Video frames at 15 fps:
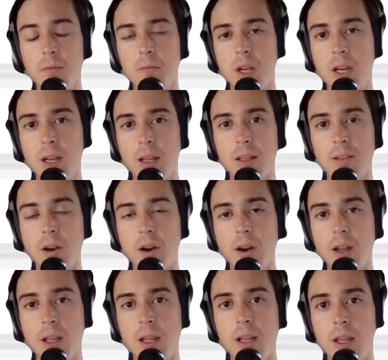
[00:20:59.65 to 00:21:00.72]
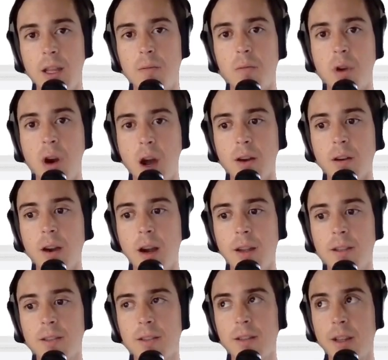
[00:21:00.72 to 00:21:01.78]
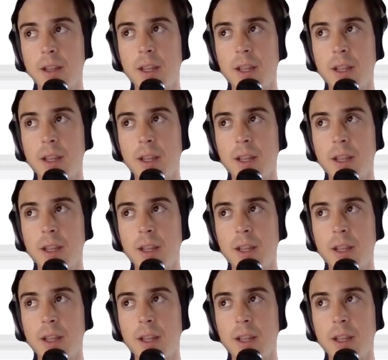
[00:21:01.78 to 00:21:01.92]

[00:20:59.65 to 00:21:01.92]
meaning it's already in progress.